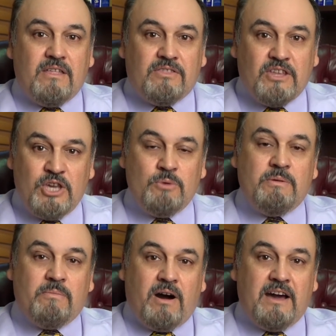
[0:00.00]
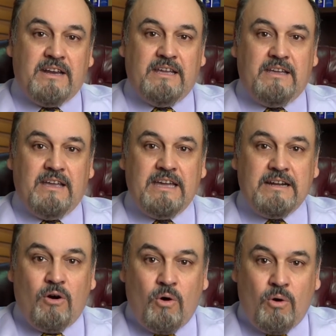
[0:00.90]
the human body in
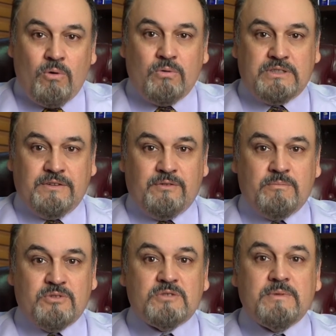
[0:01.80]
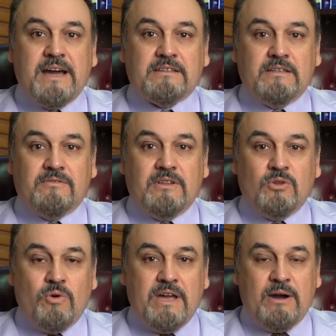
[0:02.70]
a whole different perspective than
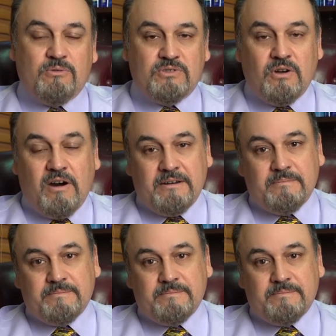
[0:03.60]
the way I was taught.